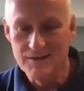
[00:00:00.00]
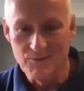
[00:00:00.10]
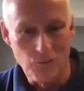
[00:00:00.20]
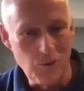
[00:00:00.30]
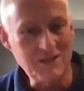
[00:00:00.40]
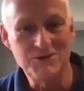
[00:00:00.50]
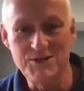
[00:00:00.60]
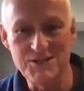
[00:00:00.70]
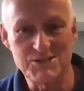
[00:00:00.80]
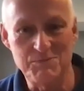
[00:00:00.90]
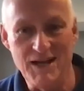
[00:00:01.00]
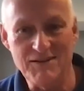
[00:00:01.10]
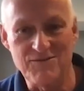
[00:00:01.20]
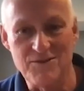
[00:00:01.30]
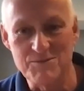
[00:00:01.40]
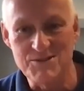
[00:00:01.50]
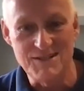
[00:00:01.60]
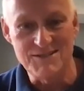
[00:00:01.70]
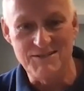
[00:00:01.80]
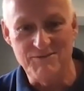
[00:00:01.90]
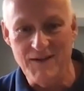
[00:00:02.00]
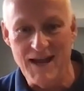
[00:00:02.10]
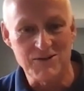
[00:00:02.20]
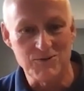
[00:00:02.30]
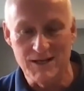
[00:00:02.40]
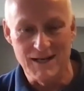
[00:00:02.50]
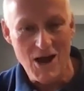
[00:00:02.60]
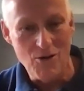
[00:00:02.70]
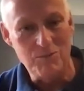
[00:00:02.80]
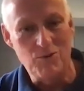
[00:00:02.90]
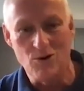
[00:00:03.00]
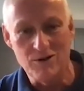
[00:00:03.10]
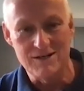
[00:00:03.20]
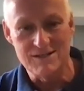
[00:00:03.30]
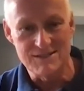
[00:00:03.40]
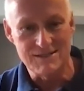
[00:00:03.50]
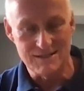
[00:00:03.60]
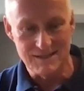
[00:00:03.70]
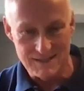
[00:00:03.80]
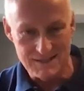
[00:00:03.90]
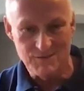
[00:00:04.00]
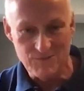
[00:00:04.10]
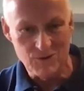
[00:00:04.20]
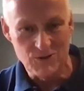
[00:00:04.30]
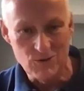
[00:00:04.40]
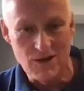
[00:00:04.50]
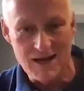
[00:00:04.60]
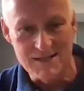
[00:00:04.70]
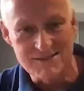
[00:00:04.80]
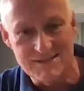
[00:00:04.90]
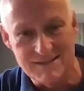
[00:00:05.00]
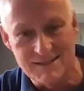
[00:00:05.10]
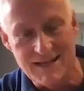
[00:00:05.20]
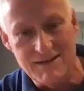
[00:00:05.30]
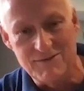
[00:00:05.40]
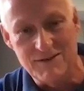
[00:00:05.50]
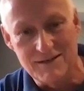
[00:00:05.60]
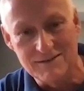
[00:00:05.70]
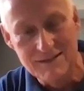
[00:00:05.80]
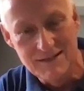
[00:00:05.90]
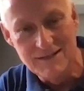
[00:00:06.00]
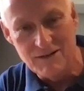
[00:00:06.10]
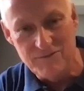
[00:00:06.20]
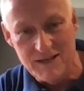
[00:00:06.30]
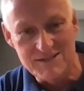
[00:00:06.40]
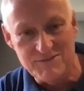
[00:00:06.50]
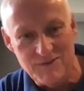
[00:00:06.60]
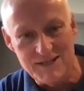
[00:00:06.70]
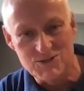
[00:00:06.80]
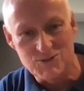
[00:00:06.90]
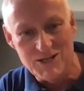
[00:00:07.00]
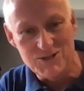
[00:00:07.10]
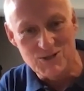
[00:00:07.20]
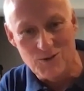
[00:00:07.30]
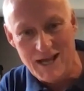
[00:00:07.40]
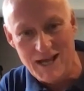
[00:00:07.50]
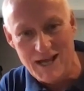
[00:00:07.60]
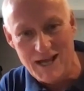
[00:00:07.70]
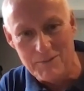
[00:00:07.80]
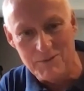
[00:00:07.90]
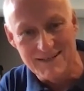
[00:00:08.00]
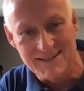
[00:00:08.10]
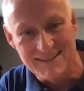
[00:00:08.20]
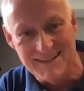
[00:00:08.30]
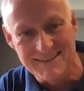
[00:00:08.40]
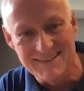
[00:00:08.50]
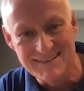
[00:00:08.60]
What can we expect from CNC Factory, and how important is it for you guys to have a face-to-face trade show happening again?